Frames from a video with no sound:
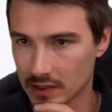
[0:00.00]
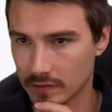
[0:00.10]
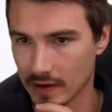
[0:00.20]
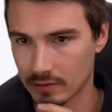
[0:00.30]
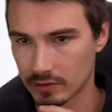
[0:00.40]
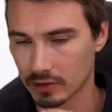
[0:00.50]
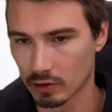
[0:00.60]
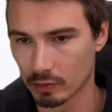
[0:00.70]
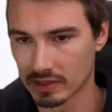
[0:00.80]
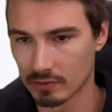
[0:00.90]
It's fine. We'll just
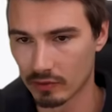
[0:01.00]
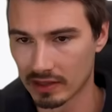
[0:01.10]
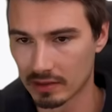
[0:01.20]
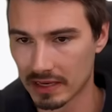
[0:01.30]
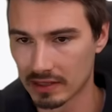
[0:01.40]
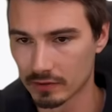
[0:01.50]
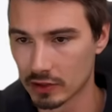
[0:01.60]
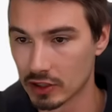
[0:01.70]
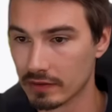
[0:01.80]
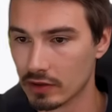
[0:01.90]
open some random
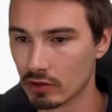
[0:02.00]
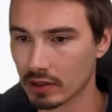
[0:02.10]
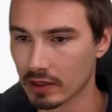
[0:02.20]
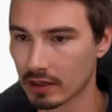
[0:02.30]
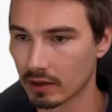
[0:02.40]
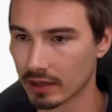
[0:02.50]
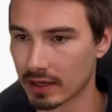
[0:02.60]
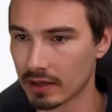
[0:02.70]
SVG viewer and look at